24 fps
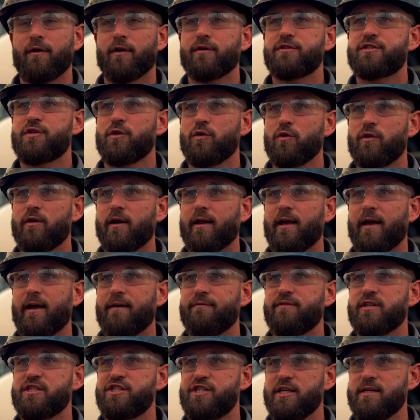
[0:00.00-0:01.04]
They're too going to
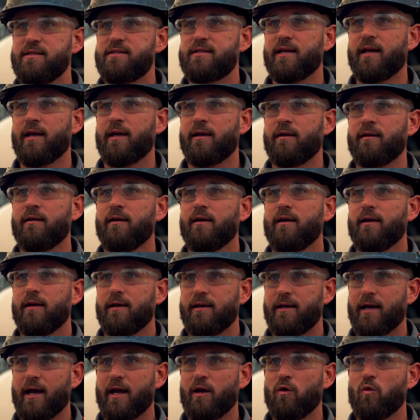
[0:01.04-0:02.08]
have the
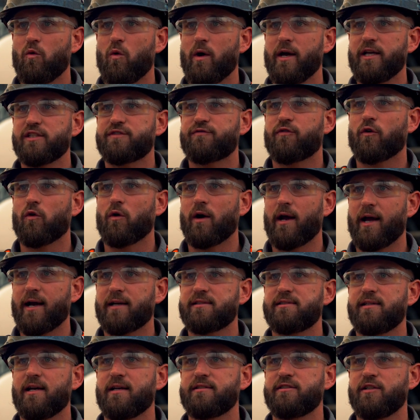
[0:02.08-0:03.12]
G10 gangways for
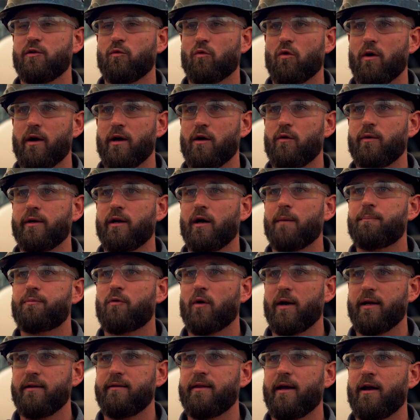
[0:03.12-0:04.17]
accessing rail and
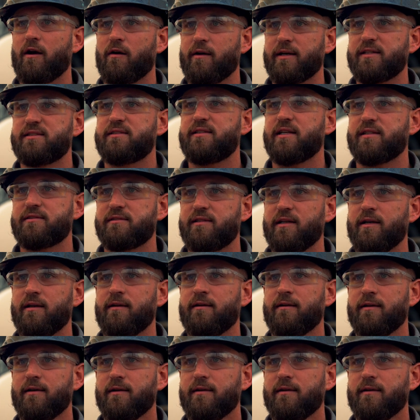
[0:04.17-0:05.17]
upgrade their existing